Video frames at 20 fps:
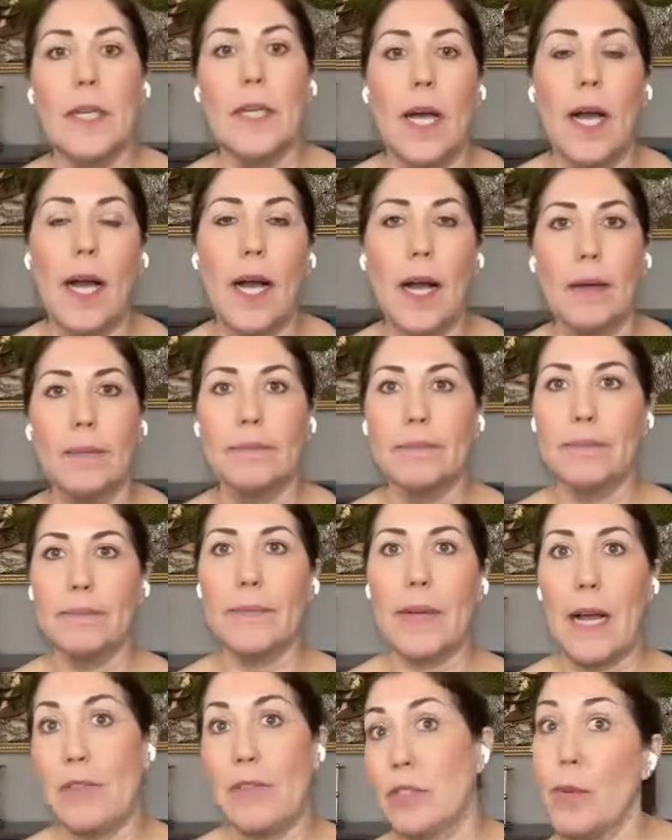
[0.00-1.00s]

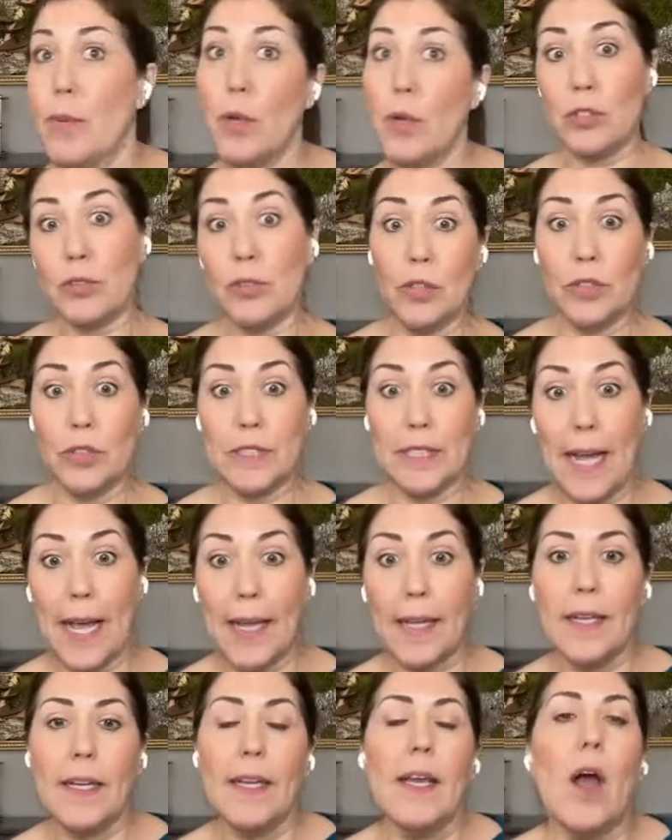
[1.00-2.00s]
I was emotional
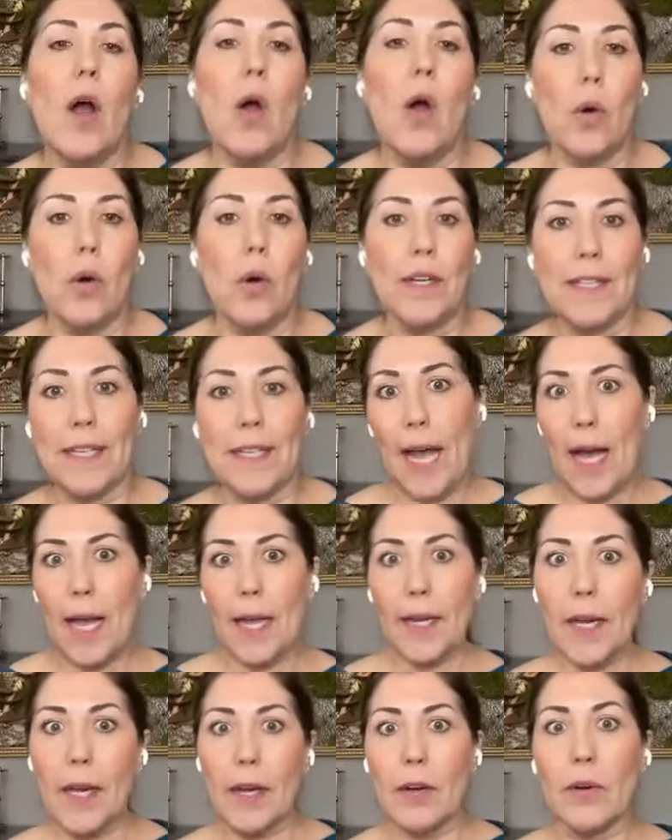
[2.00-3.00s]
today, or yeah, I
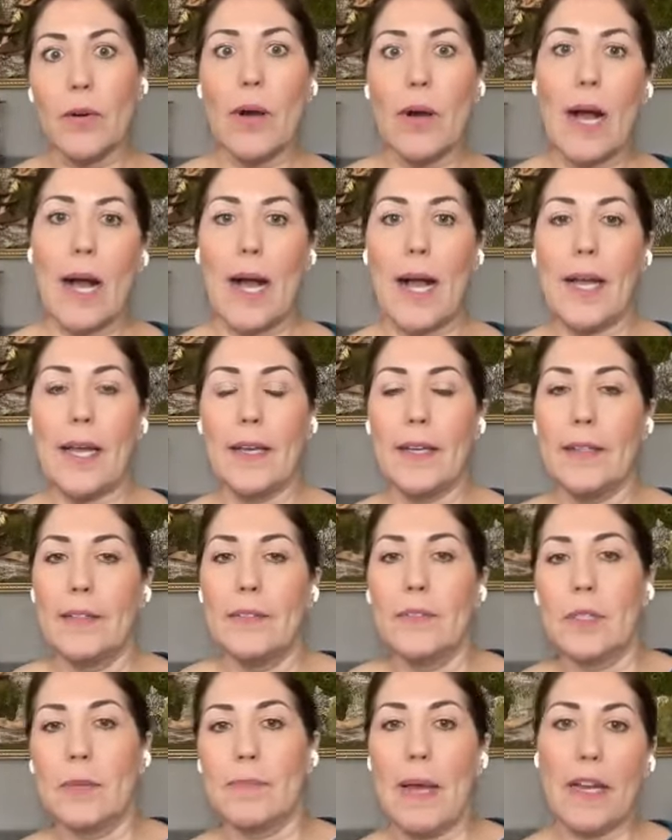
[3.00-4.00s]
know I
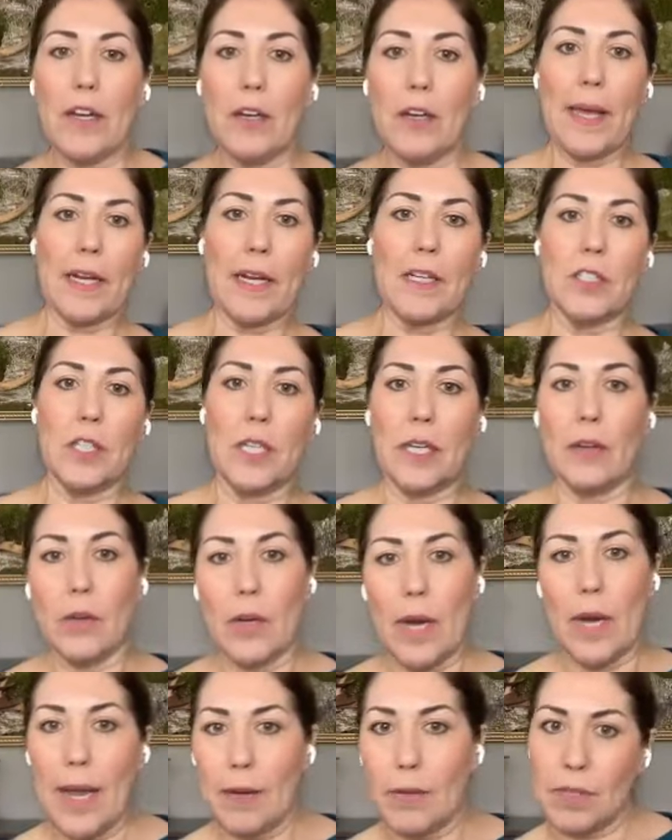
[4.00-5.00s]
was micromanaging,
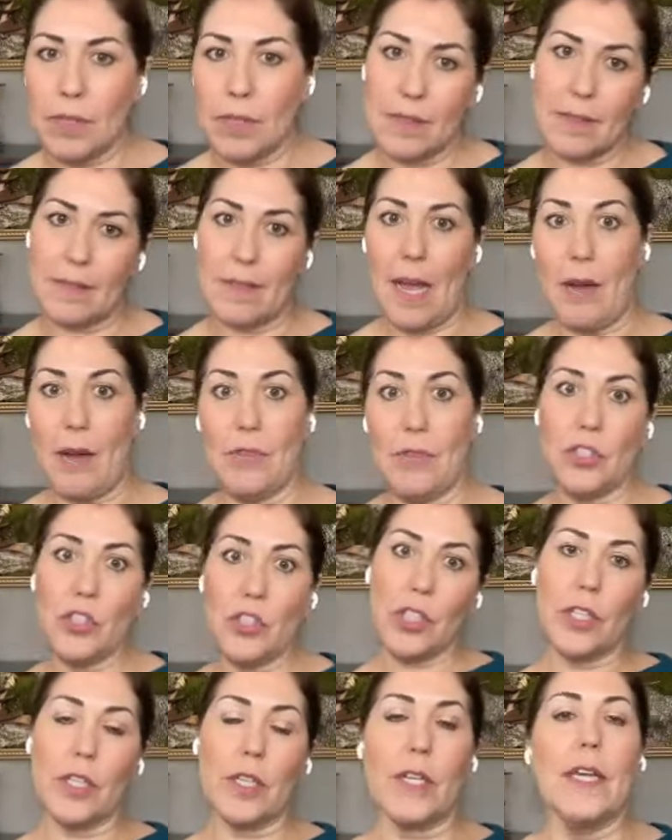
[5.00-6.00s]
or I was a
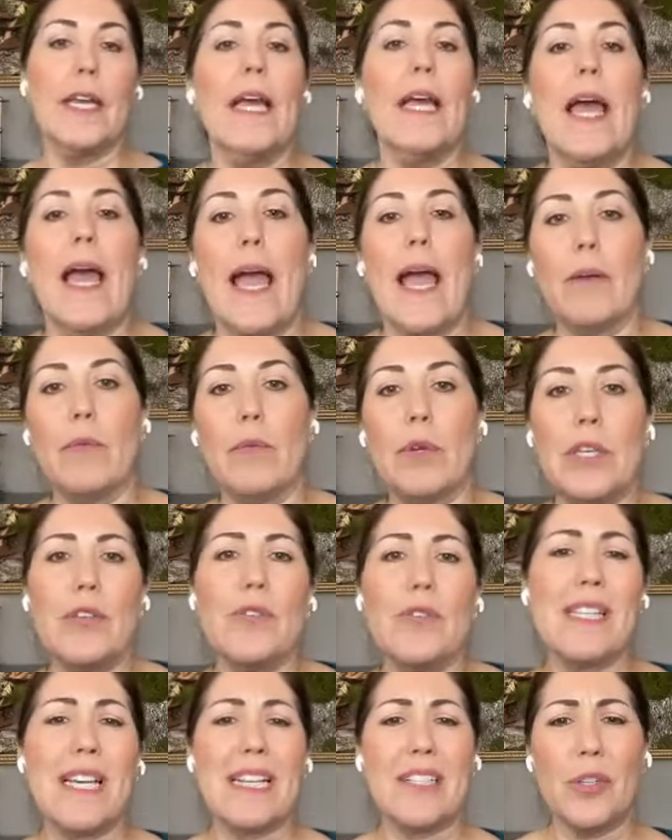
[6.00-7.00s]
jerk. And we
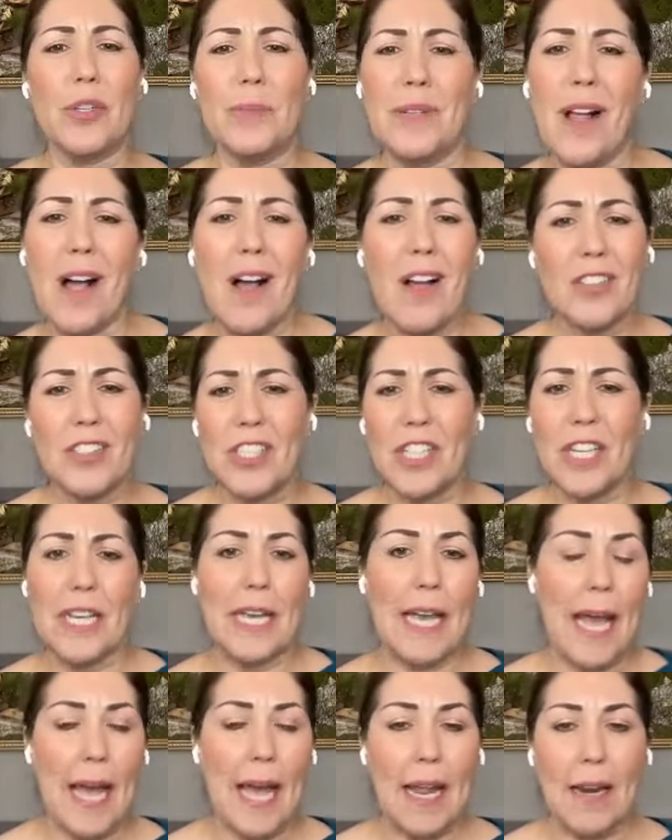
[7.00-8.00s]
use that
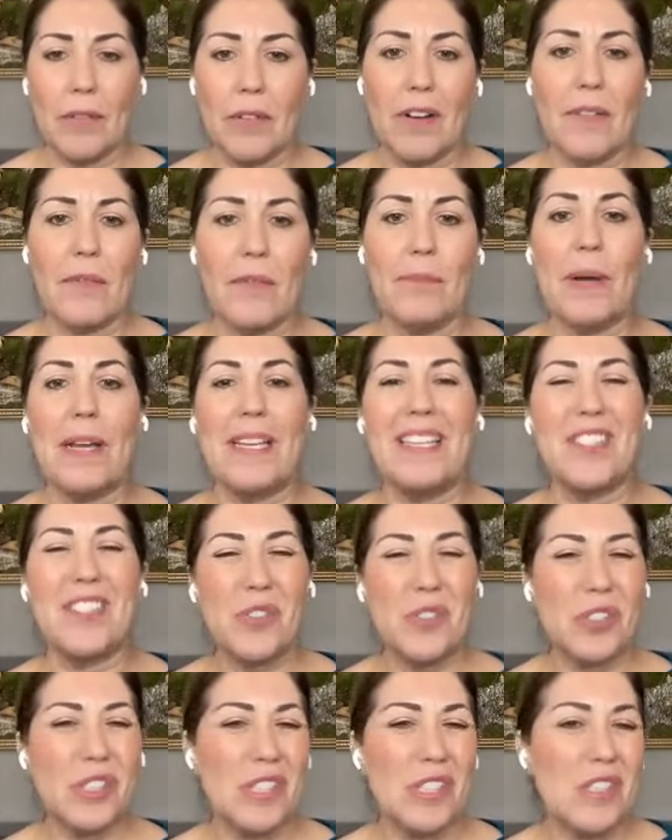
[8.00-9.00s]
terminology, but it's
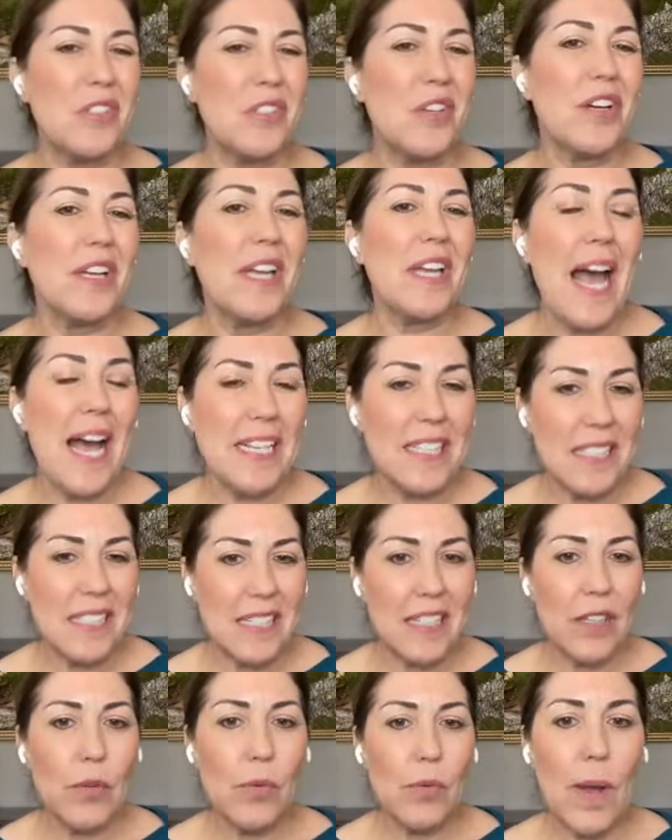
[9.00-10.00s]
usually in a
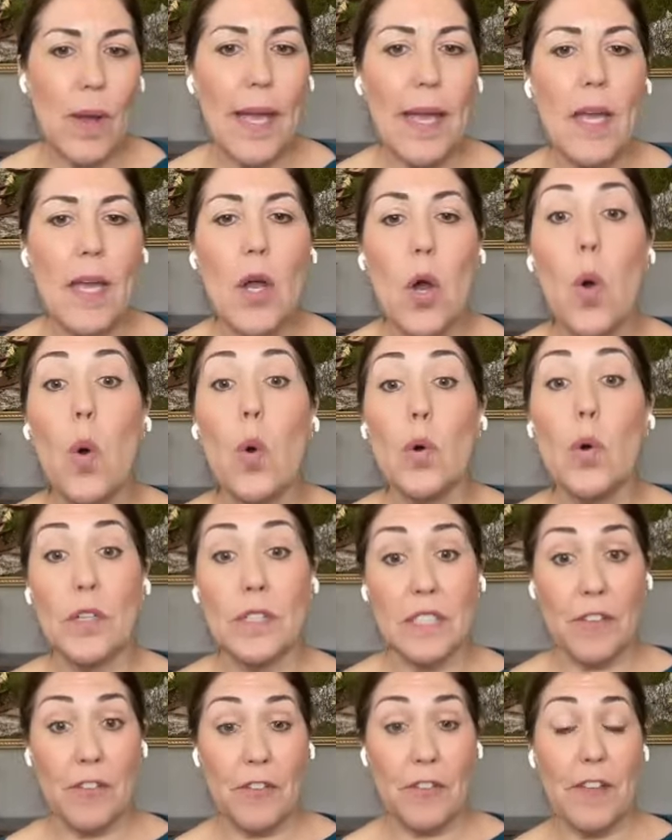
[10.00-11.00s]
sarcastic way or a
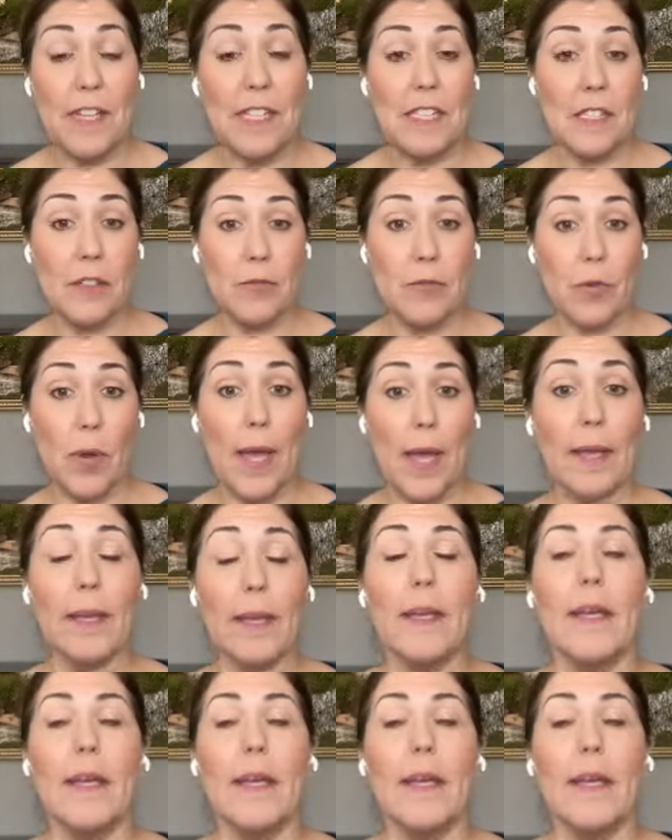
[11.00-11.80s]
defensive way.